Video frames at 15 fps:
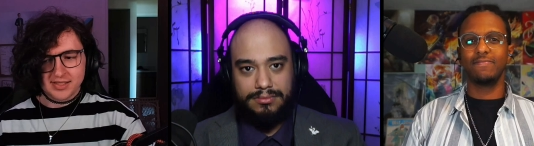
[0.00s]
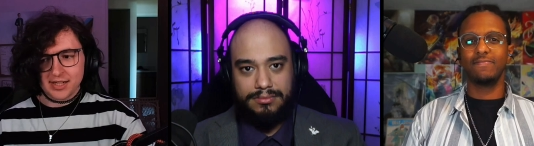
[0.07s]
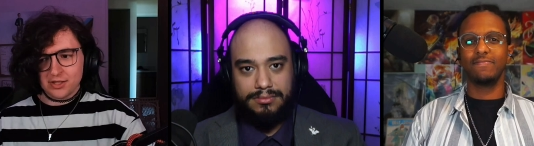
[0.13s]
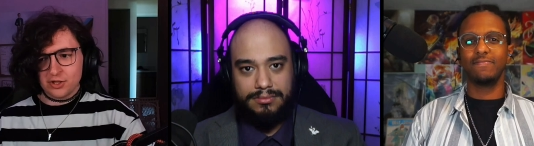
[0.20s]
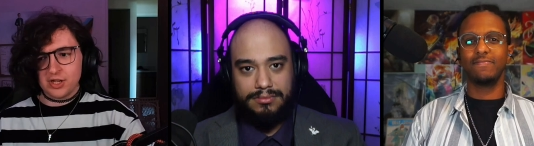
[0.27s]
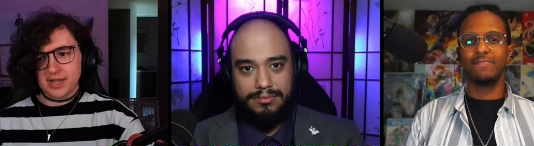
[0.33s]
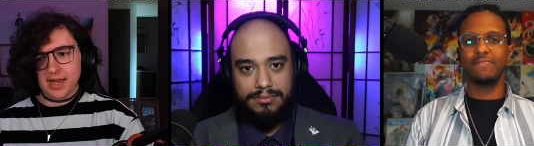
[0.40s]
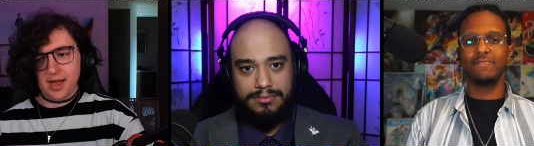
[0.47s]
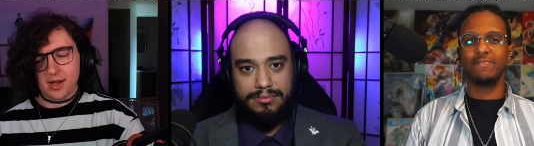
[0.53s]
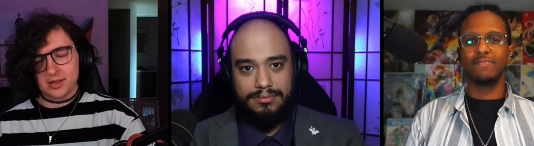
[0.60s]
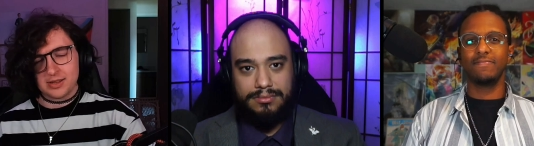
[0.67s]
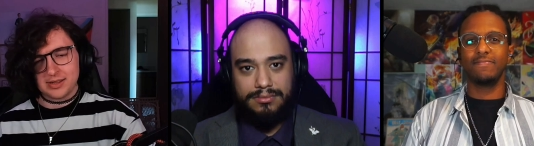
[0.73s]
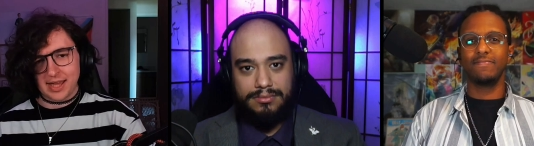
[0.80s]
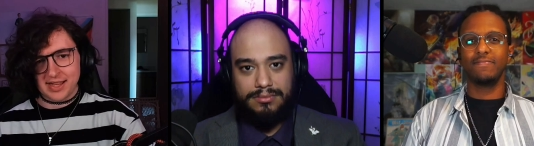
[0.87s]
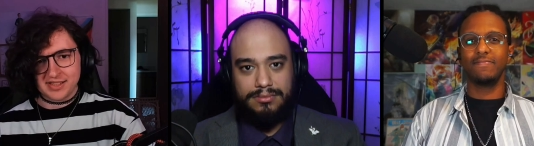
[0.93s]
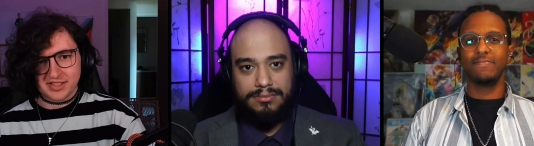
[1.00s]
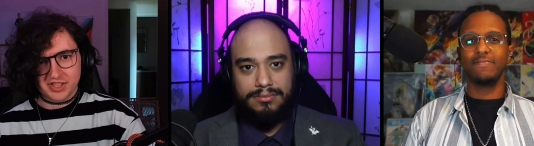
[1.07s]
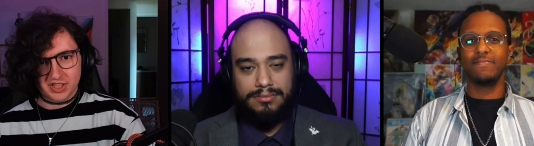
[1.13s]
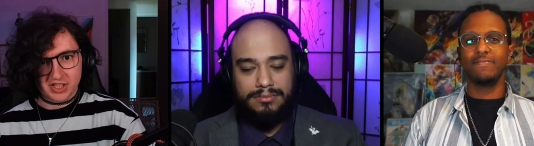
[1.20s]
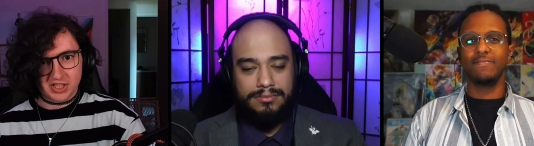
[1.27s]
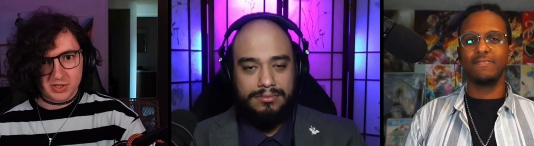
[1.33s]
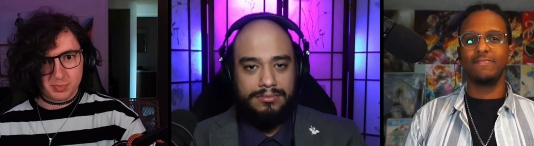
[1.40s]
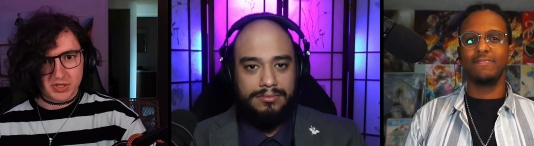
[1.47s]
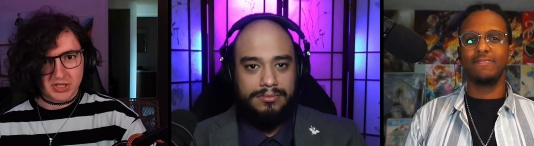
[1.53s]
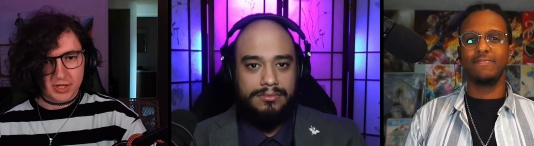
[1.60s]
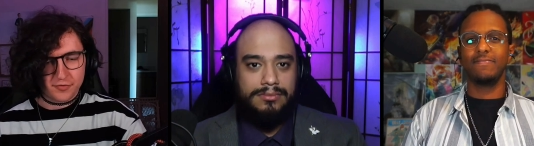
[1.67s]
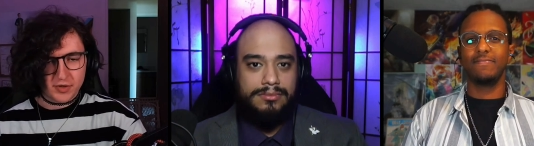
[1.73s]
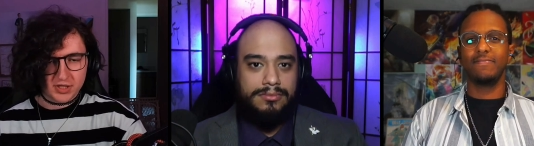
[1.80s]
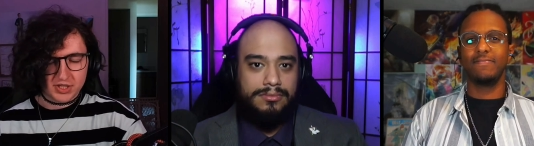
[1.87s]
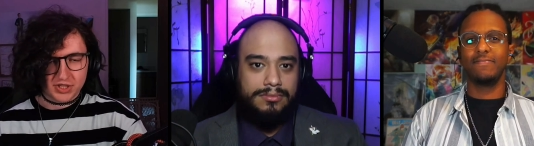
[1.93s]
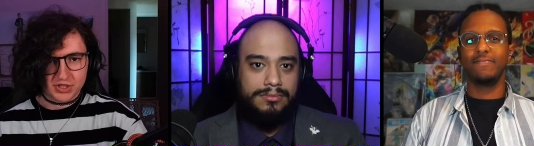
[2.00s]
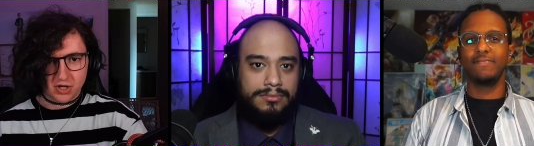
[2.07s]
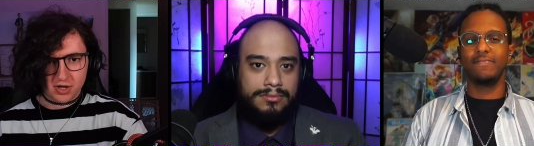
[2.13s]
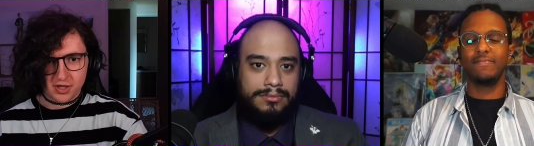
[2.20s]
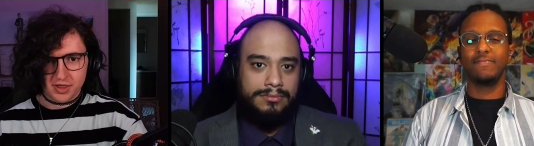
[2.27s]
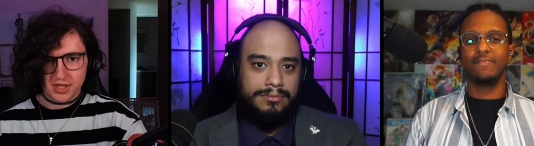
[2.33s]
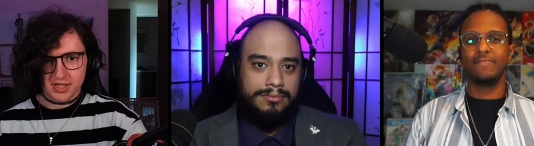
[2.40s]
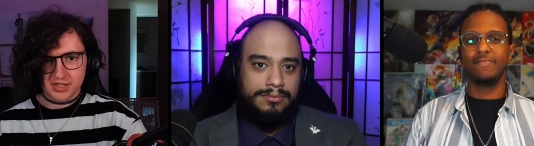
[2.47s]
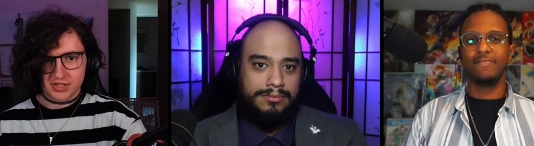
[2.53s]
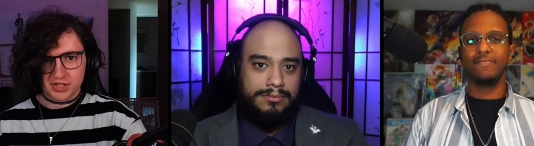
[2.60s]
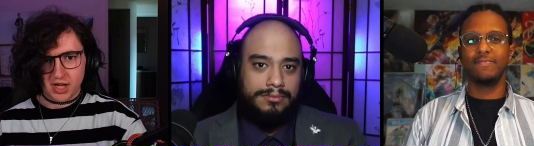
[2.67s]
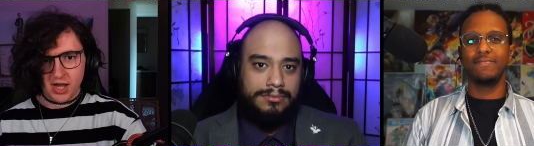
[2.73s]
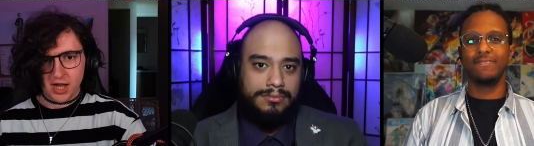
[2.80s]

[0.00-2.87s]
Speaker 1: Let's take a look at Lens in specific to start things